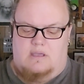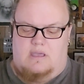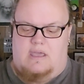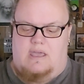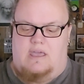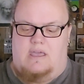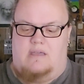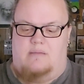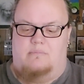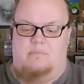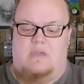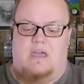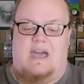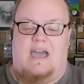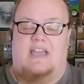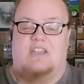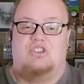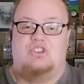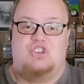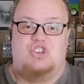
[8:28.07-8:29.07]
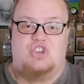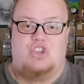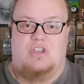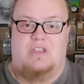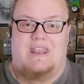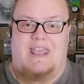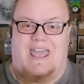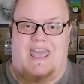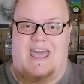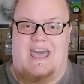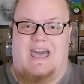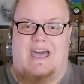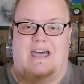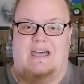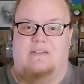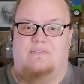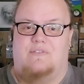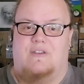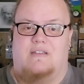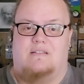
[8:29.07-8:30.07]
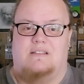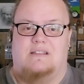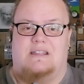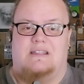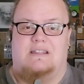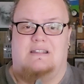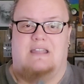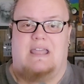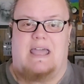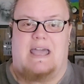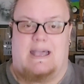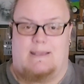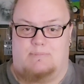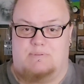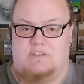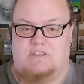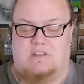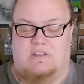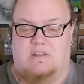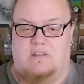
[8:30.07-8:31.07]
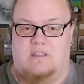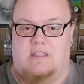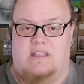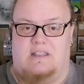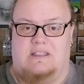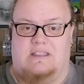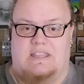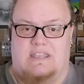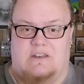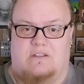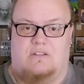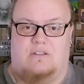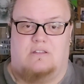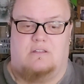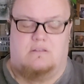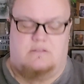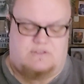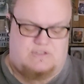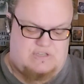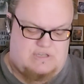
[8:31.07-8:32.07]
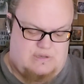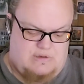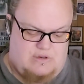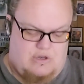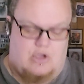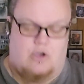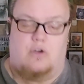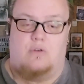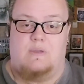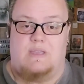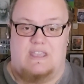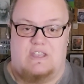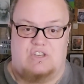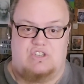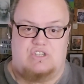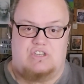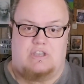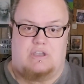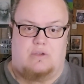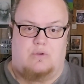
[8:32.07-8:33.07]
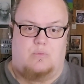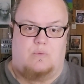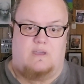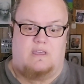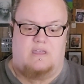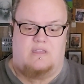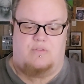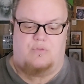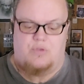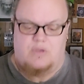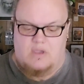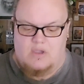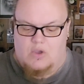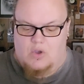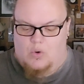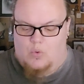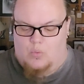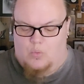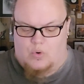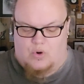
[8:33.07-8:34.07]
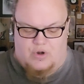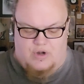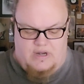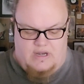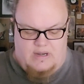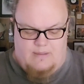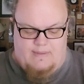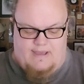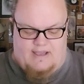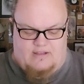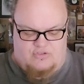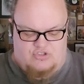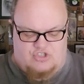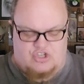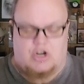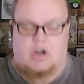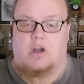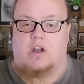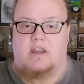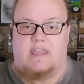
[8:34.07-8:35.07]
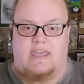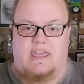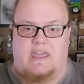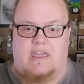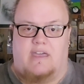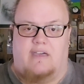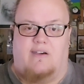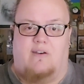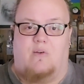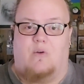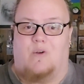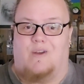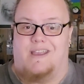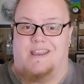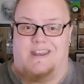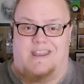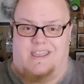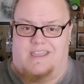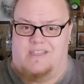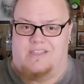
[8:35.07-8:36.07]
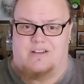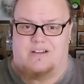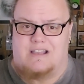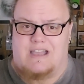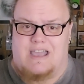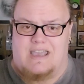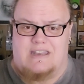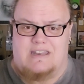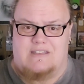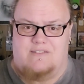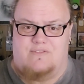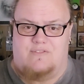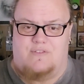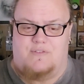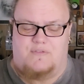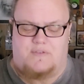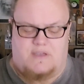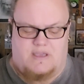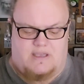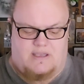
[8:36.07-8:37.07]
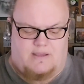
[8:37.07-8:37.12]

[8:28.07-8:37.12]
I should have absolutely little to no issue with worrying about Giardia or any other kind of